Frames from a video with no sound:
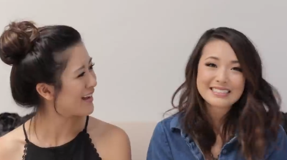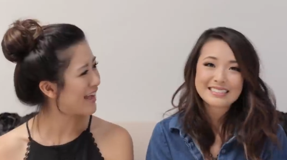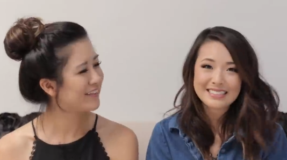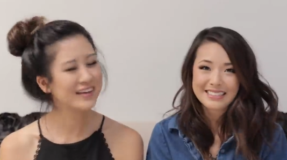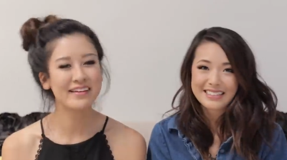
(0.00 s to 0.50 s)

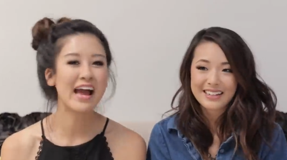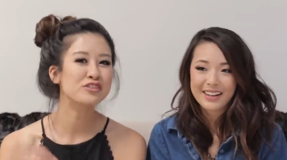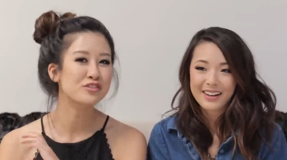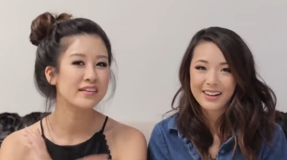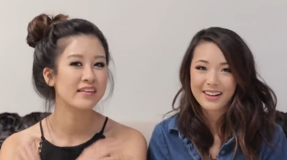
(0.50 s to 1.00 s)
Speaker 1: I think
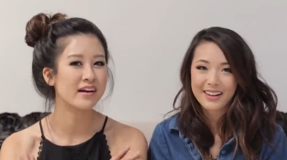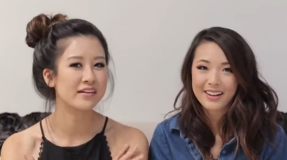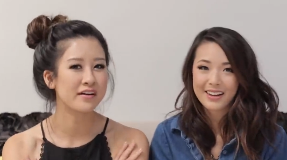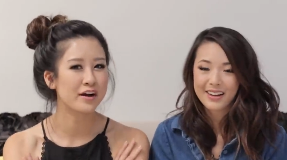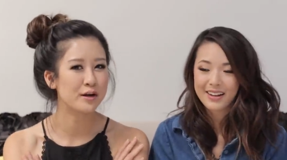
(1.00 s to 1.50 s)
naturally the
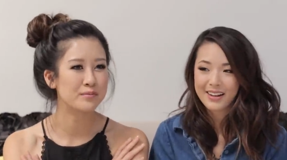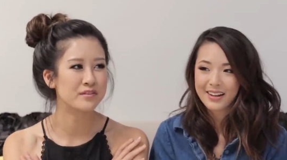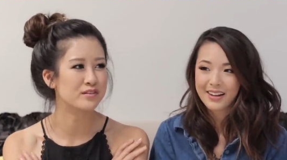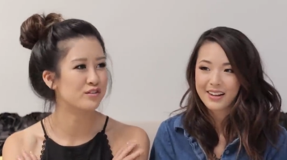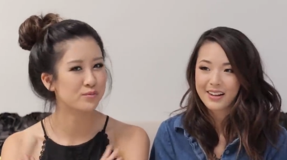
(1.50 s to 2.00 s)

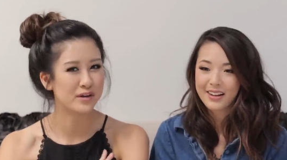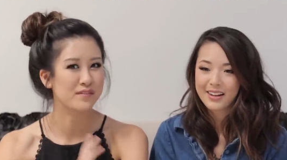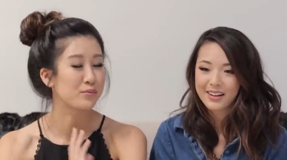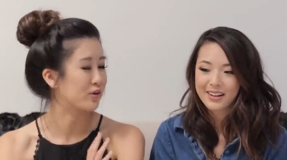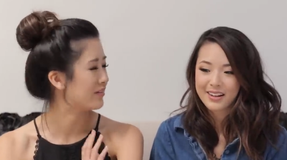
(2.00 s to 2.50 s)
underarms is just one
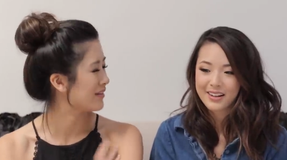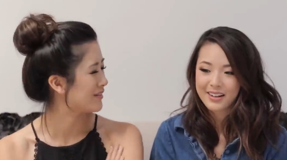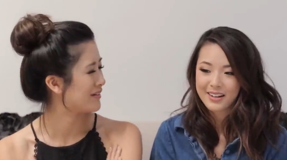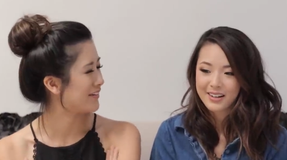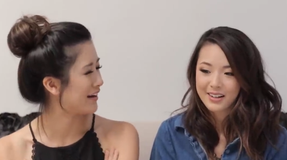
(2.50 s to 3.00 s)
of the more
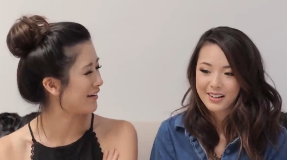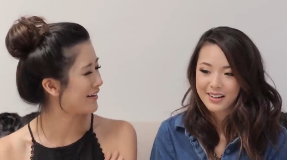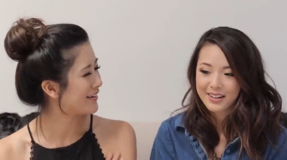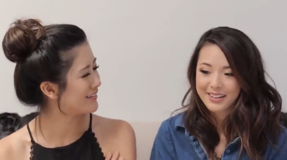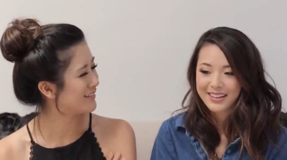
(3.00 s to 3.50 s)
sensitive
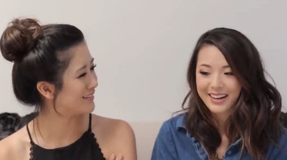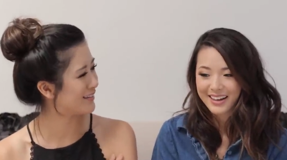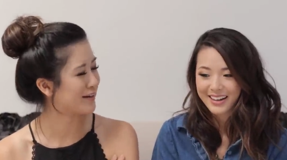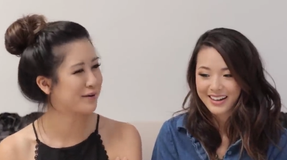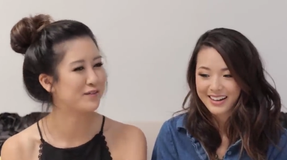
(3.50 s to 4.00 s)
areas.
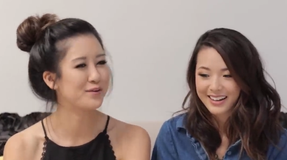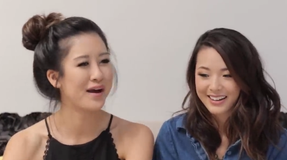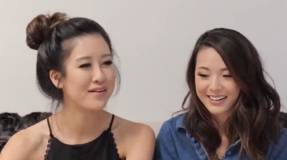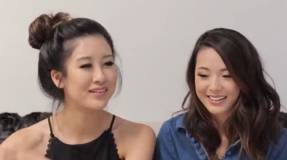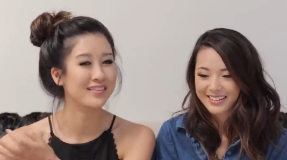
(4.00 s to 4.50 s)
Yeah. So if you
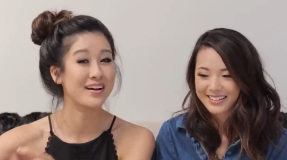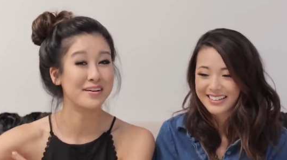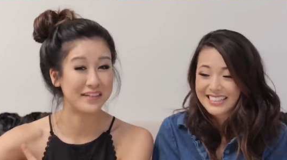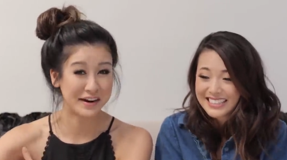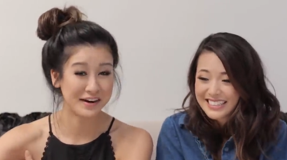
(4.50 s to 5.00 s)
have a
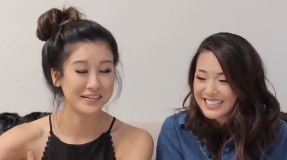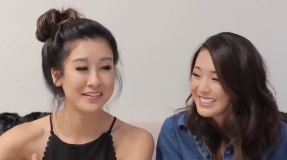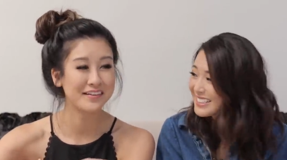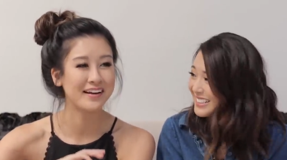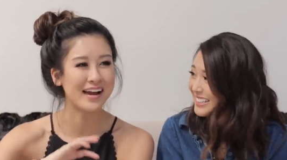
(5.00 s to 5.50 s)
lot of hair
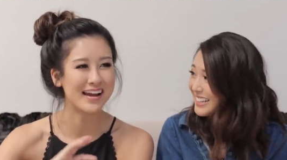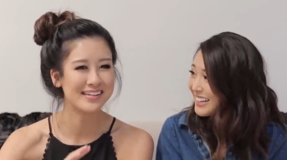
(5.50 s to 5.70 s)
under there, like